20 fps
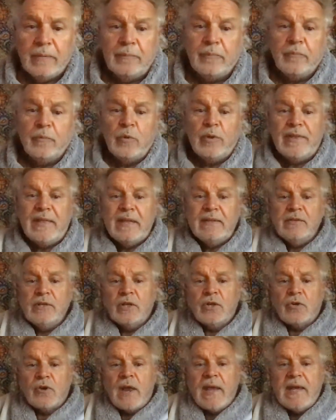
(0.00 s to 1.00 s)
Within the
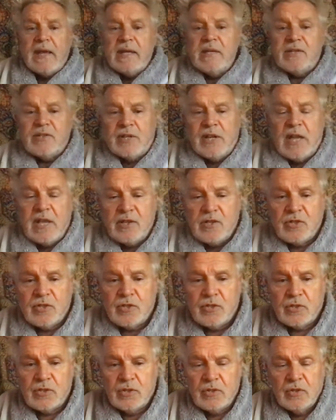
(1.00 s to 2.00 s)
great
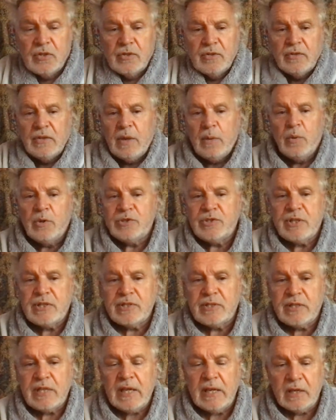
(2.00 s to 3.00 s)
isness, there was this
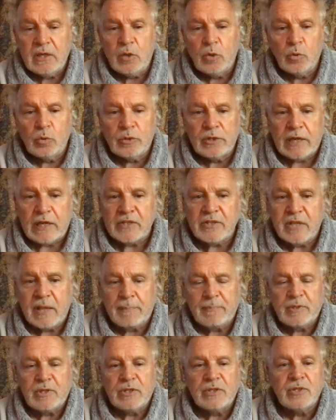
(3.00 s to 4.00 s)
thing called
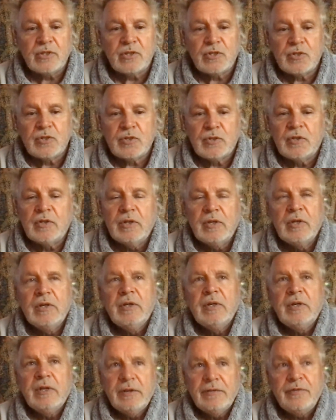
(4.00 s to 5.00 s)
acceptance.
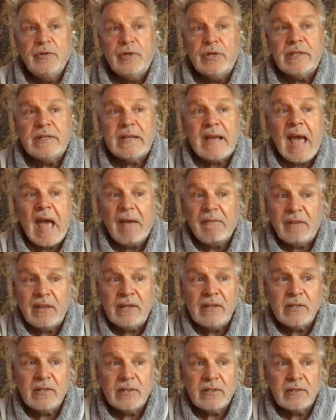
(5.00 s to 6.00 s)
If you didn't have
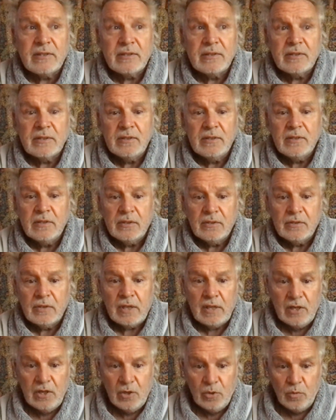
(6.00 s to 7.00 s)
it, then
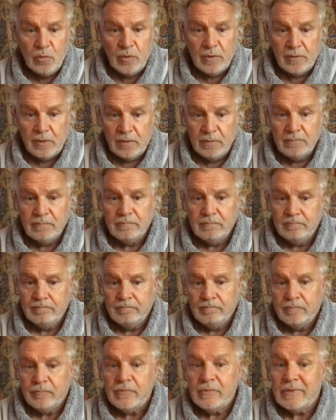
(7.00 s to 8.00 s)
you were
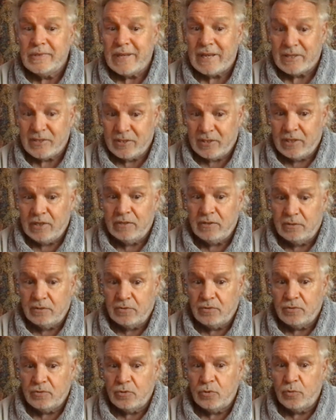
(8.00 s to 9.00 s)
destined
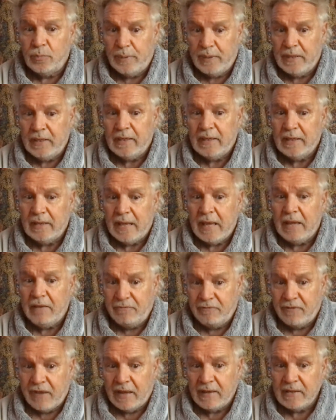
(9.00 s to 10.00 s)
to be a
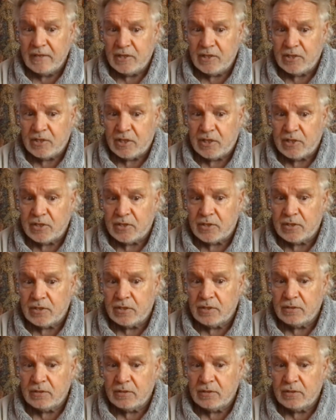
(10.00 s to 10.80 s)
fantasist.